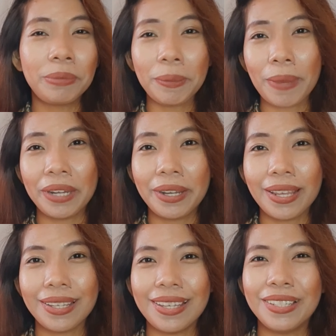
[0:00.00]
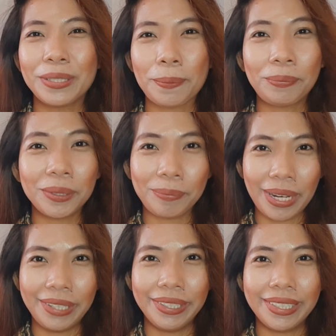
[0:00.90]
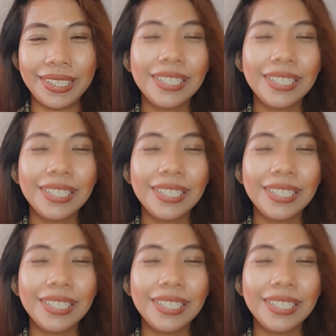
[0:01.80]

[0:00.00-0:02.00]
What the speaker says: preparing is prepared.